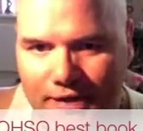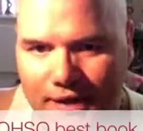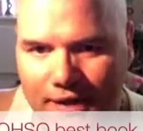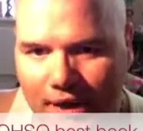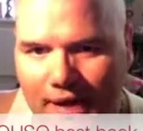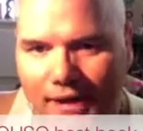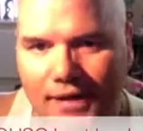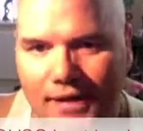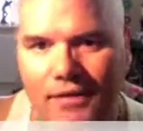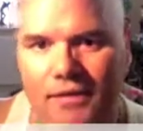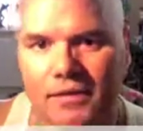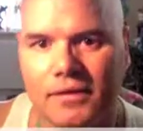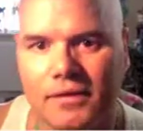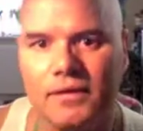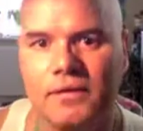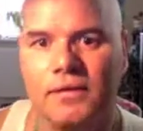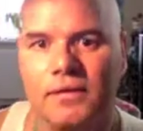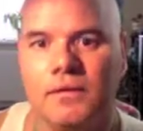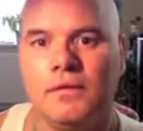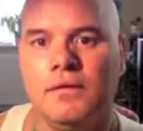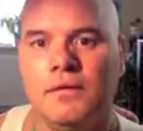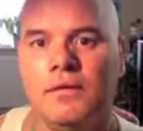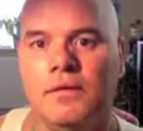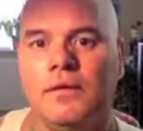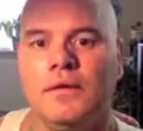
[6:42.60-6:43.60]
it's
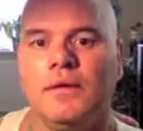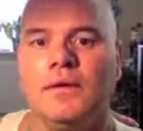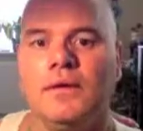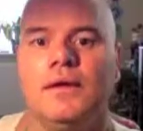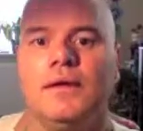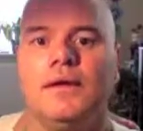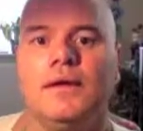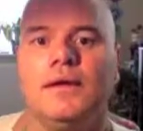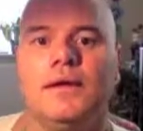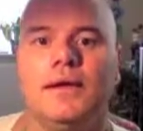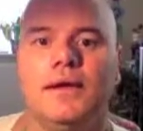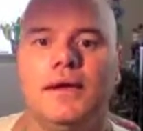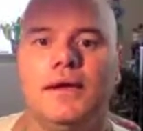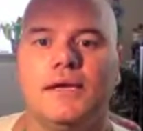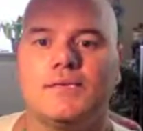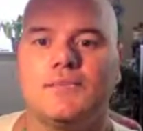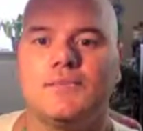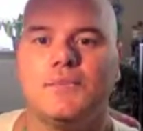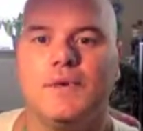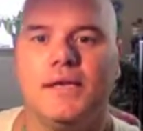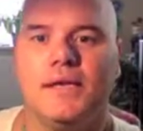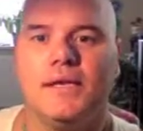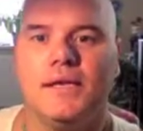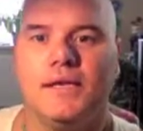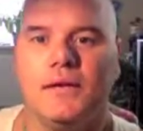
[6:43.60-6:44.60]
been a
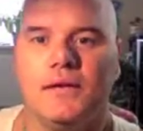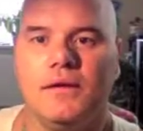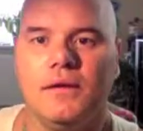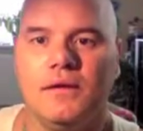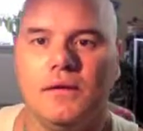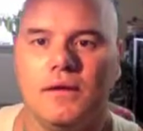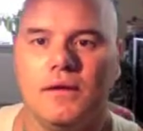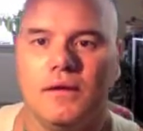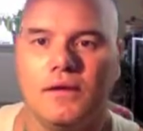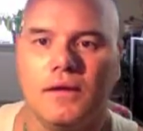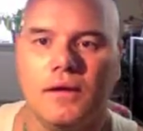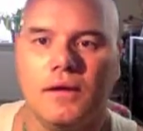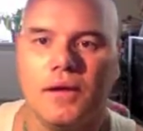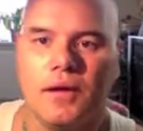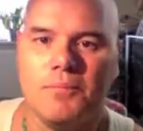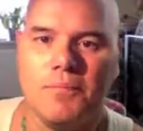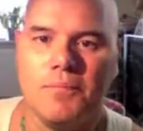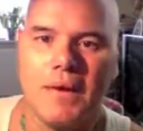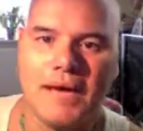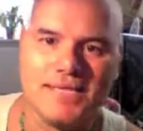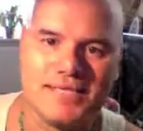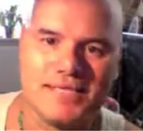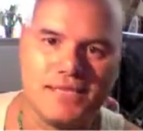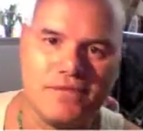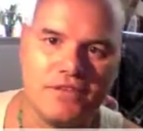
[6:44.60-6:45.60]
massive insight for me
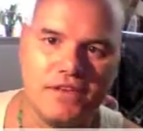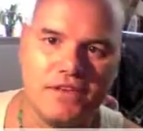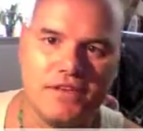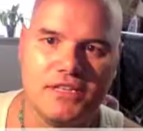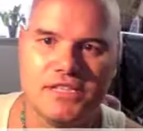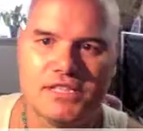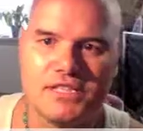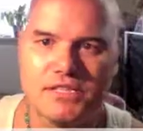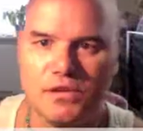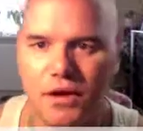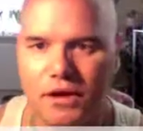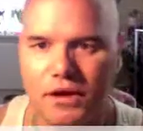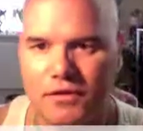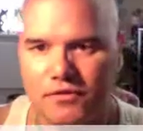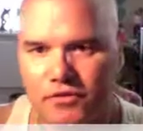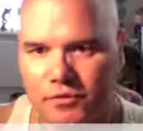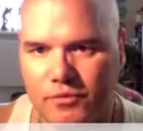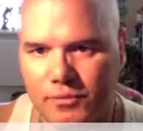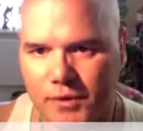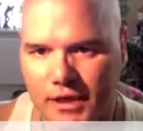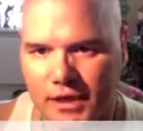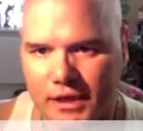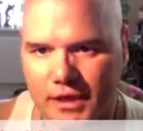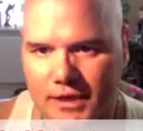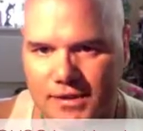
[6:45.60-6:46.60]
to help
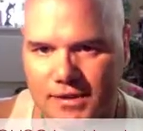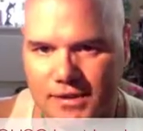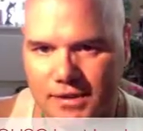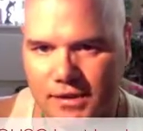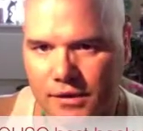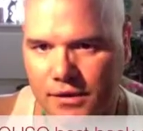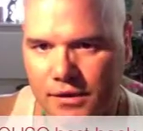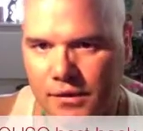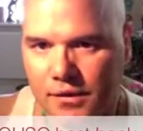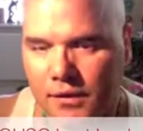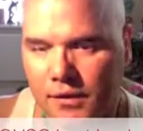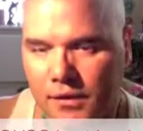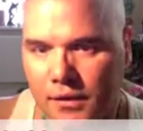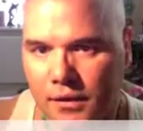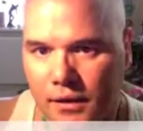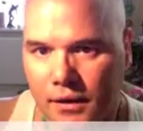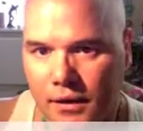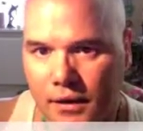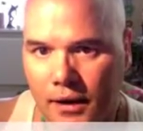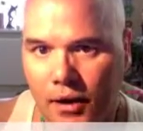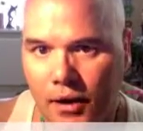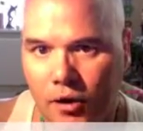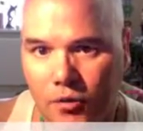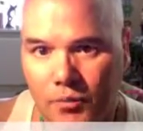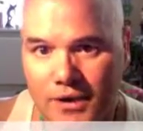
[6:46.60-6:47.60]
myself as well as help
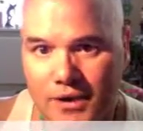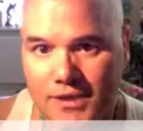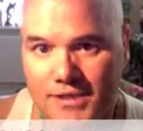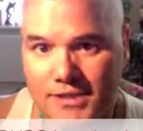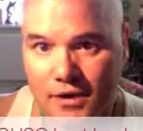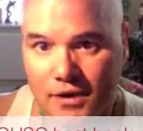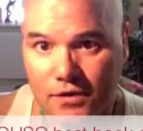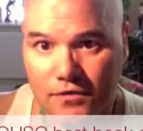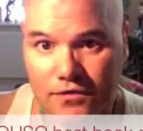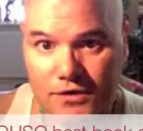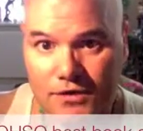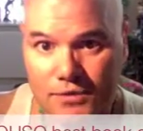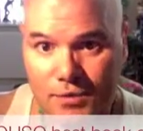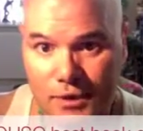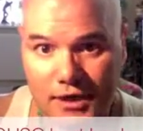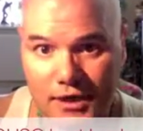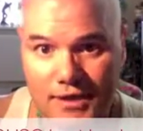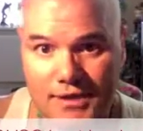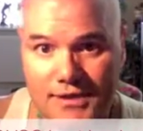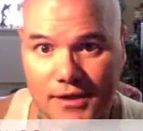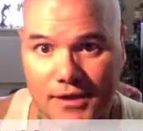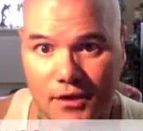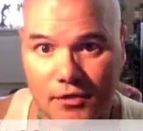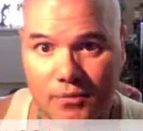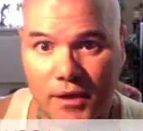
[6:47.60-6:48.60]
my clients.
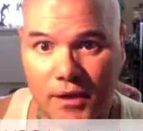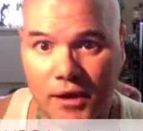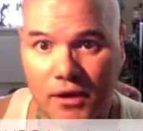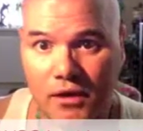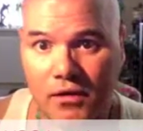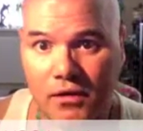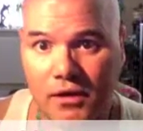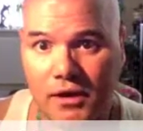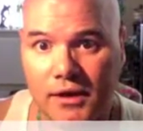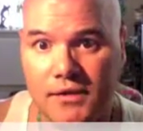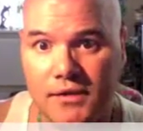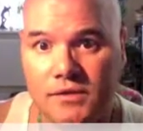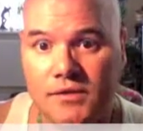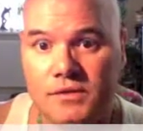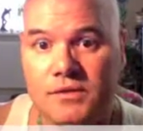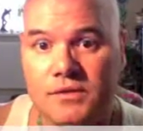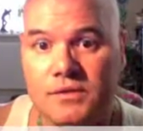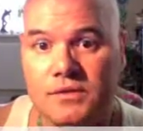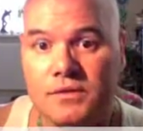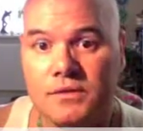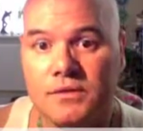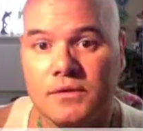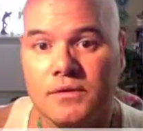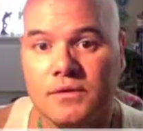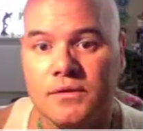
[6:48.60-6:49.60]
I
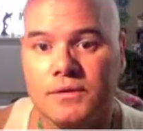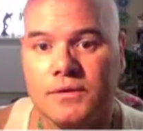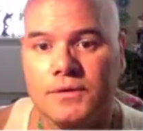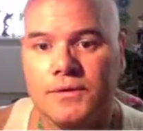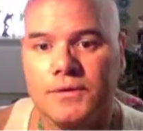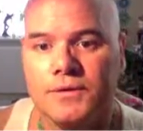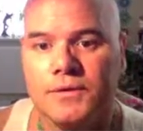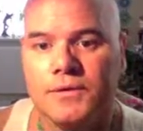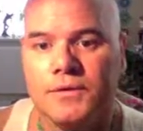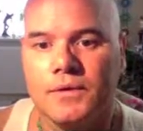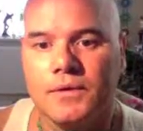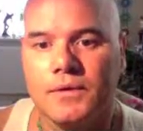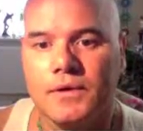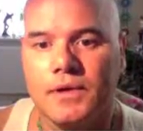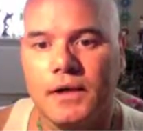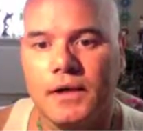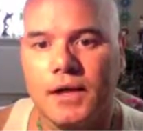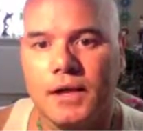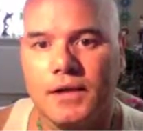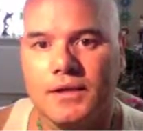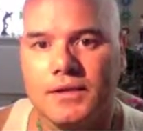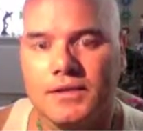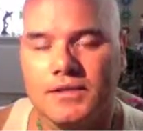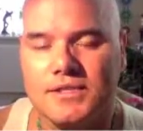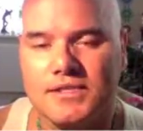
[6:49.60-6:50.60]
understand that we need
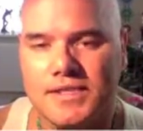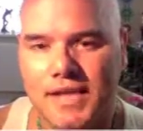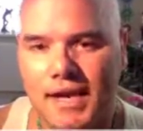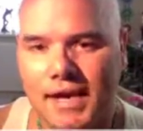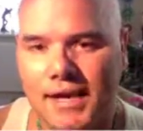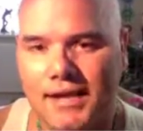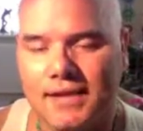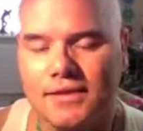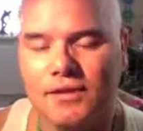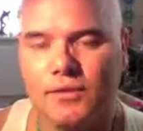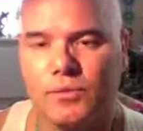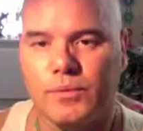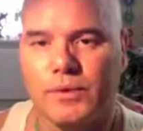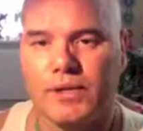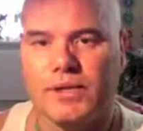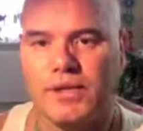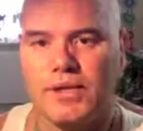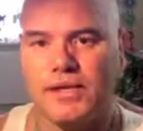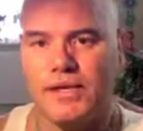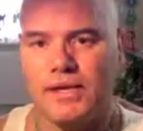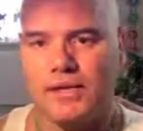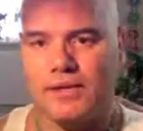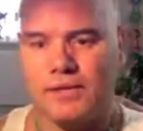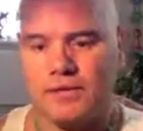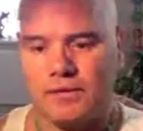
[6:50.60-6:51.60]
Dr.
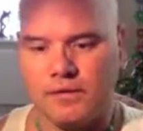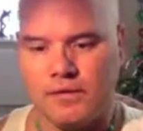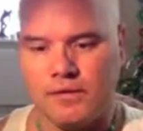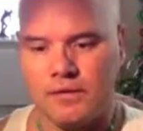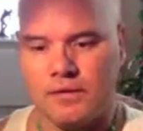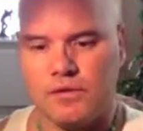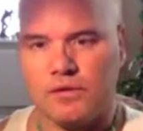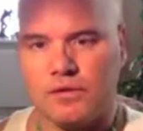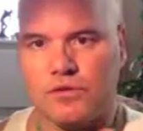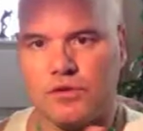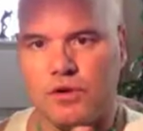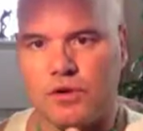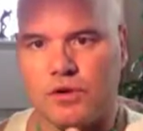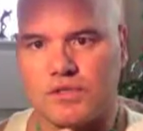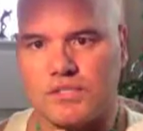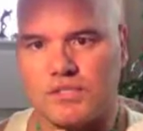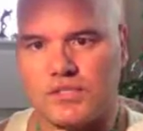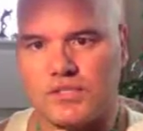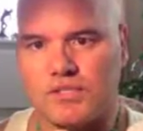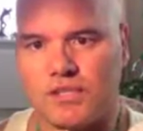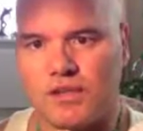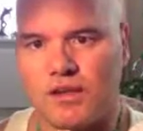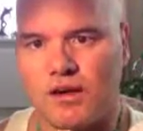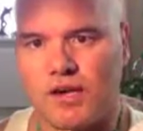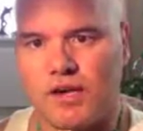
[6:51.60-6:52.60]
Diet, Dr.
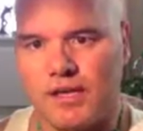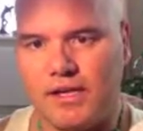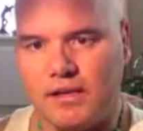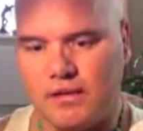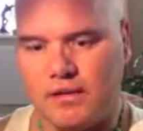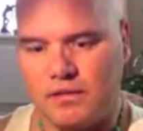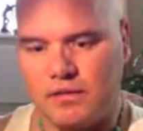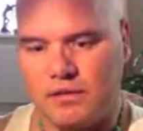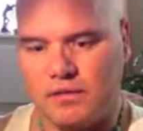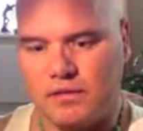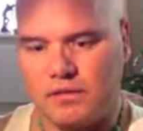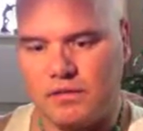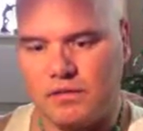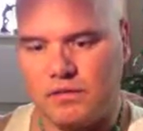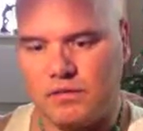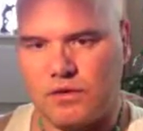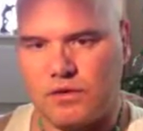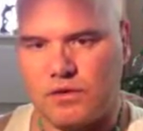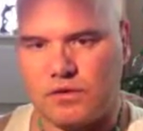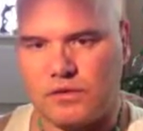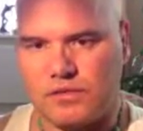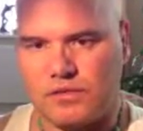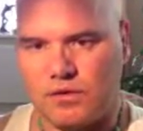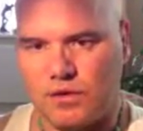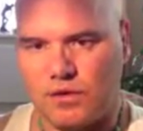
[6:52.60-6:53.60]
Quiet, Dr.
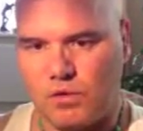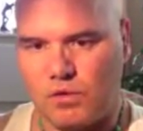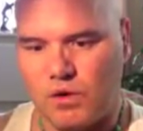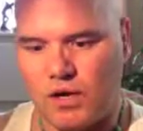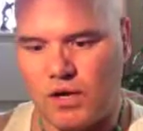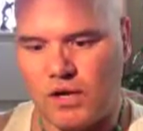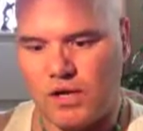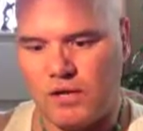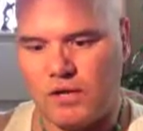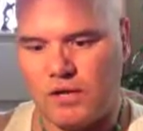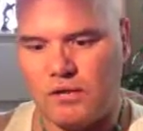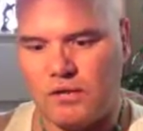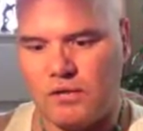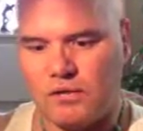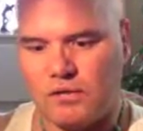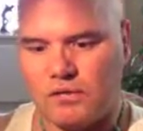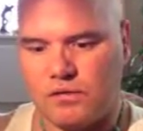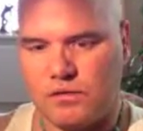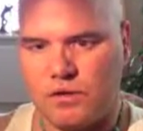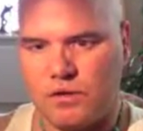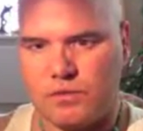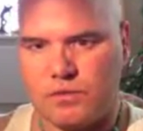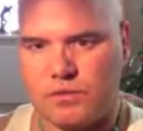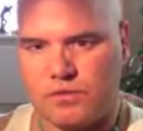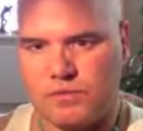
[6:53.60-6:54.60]
Movement, Dr.
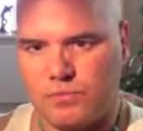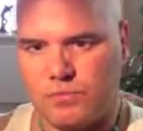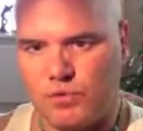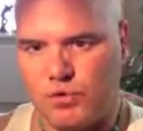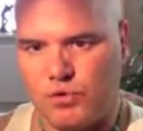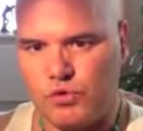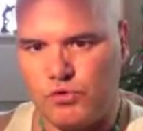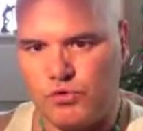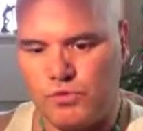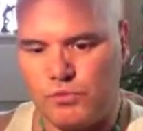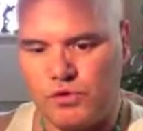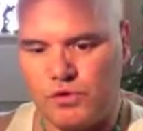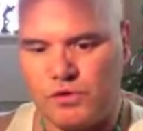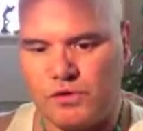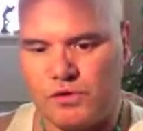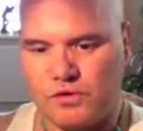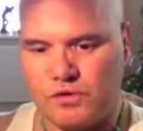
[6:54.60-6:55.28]
Happiness.